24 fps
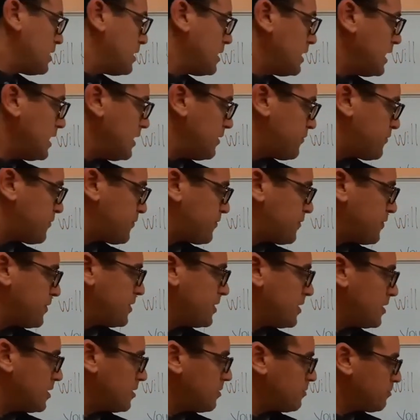if
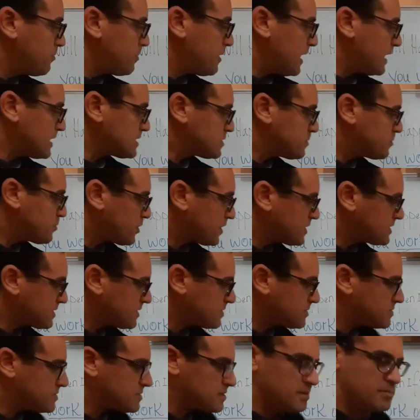plus
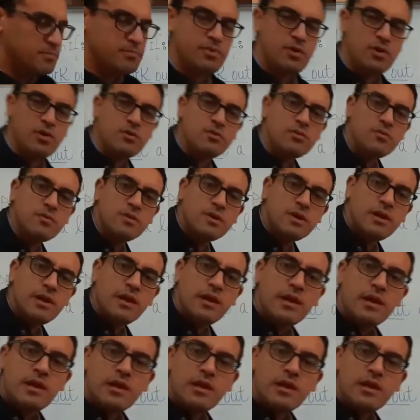present simple,